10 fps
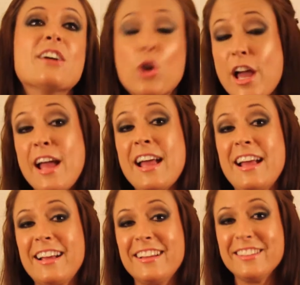
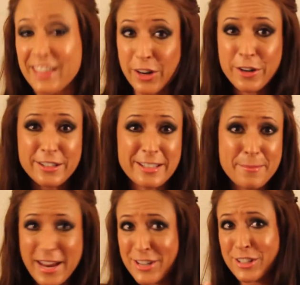Okay, there is a
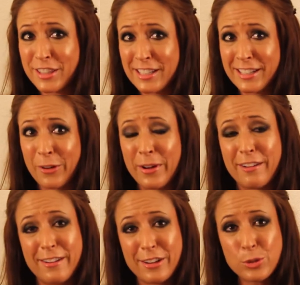major thing going
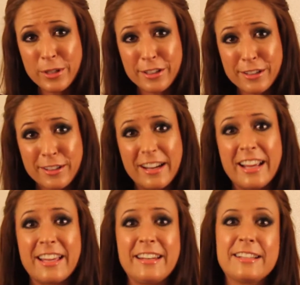on Twitter,
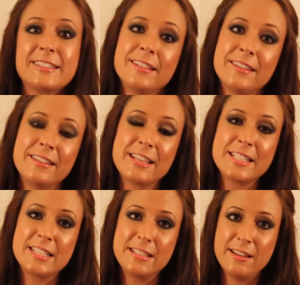and it's in the
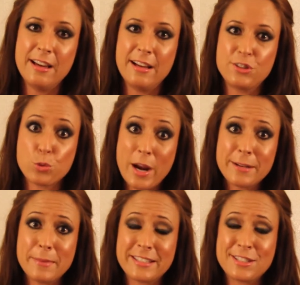
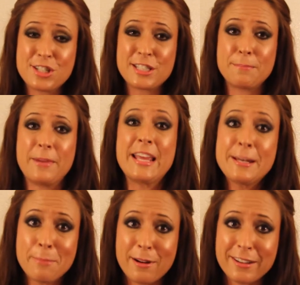direct messages
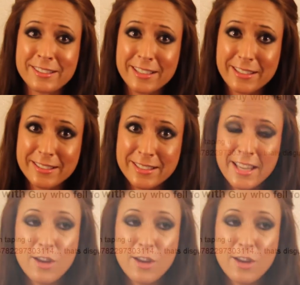inboxes.